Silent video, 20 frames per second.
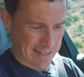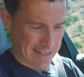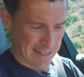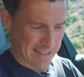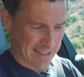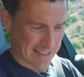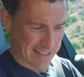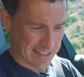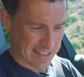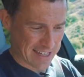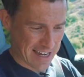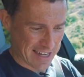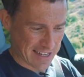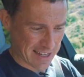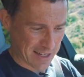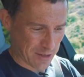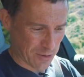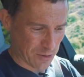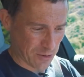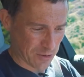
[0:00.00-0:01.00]
And the
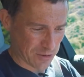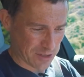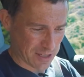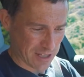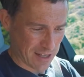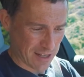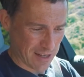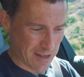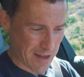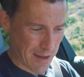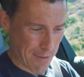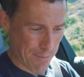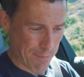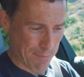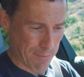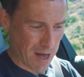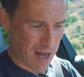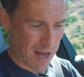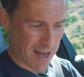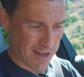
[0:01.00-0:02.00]
standing quarter
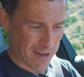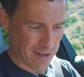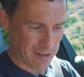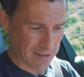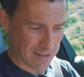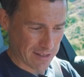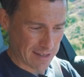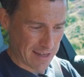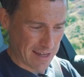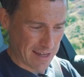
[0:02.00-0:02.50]
mile